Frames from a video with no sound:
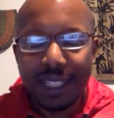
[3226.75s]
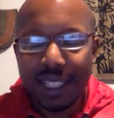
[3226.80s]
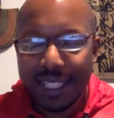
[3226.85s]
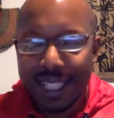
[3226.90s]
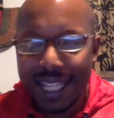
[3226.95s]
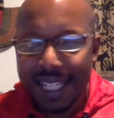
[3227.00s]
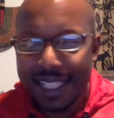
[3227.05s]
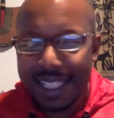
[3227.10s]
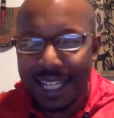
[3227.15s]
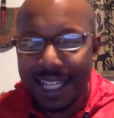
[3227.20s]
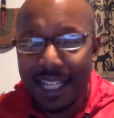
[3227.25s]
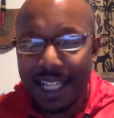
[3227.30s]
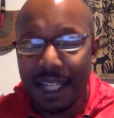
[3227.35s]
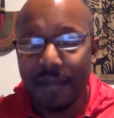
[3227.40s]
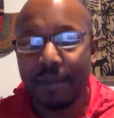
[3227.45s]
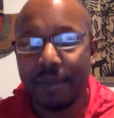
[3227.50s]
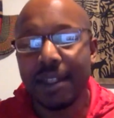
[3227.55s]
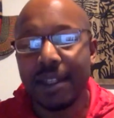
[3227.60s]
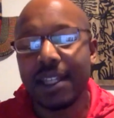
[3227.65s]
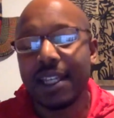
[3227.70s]
Yes, I
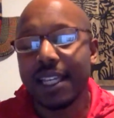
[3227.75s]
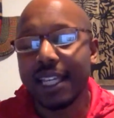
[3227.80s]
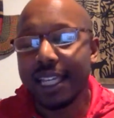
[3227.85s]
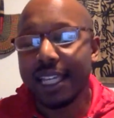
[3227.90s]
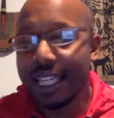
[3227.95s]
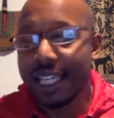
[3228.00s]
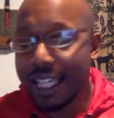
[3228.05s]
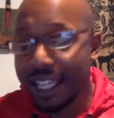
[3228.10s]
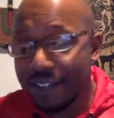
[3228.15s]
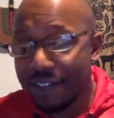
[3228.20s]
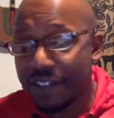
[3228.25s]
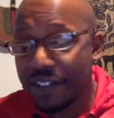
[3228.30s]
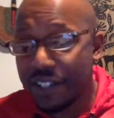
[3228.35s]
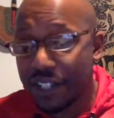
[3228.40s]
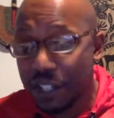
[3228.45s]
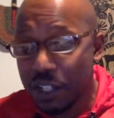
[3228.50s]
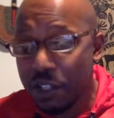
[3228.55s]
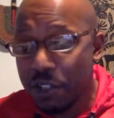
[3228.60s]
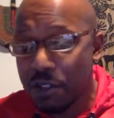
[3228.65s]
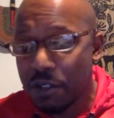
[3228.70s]
am. If
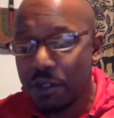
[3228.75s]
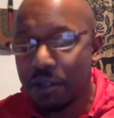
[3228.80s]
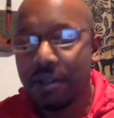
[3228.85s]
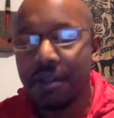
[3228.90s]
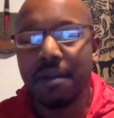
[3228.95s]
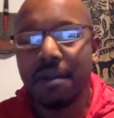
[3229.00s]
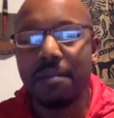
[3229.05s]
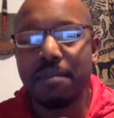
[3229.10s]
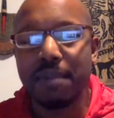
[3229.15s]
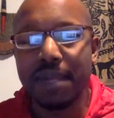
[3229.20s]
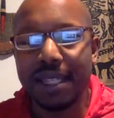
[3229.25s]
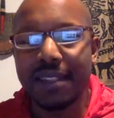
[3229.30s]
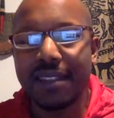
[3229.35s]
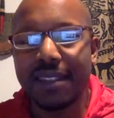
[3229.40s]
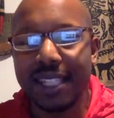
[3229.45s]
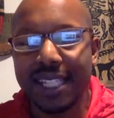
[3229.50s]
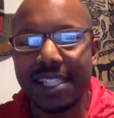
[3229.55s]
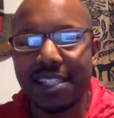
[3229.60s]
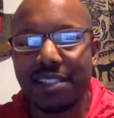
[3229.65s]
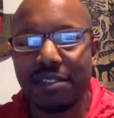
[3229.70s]
you meet
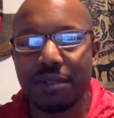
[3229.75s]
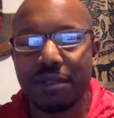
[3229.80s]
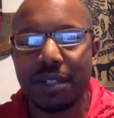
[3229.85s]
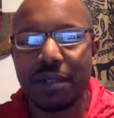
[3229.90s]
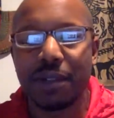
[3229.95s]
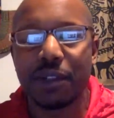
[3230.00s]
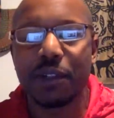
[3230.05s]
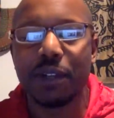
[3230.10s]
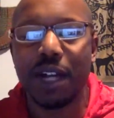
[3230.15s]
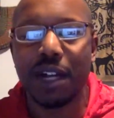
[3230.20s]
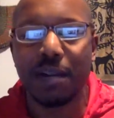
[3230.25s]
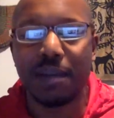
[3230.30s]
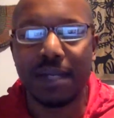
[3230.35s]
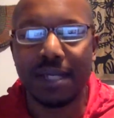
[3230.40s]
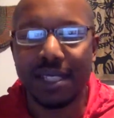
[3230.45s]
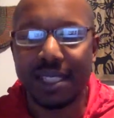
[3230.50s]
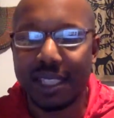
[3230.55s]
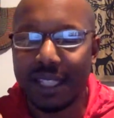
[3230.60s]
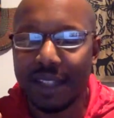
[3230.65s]
these three requirements,